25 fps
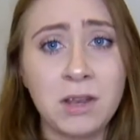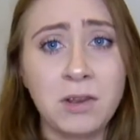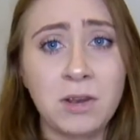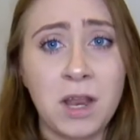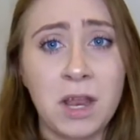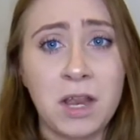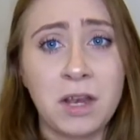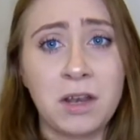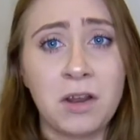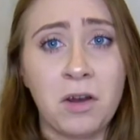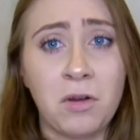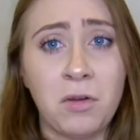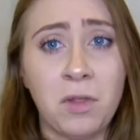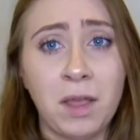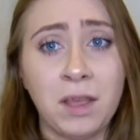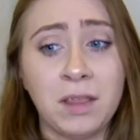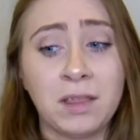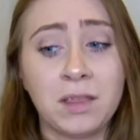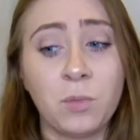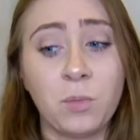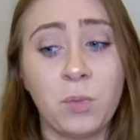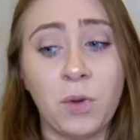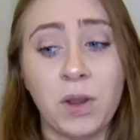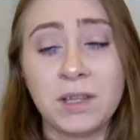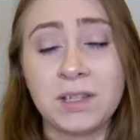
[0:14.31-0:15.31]
you didn't know
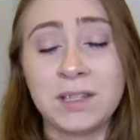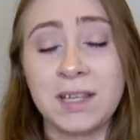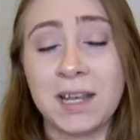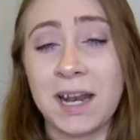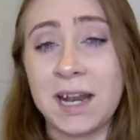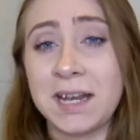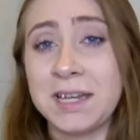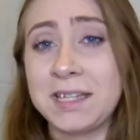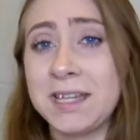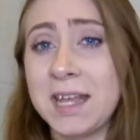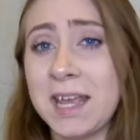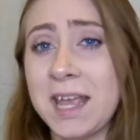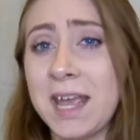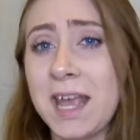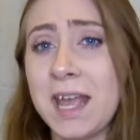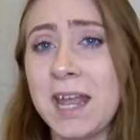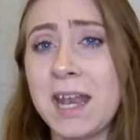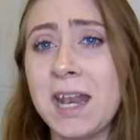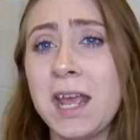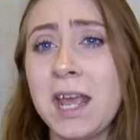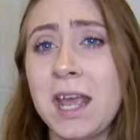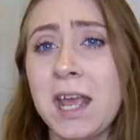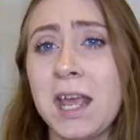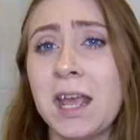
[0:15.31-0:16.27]
like the braids that I did,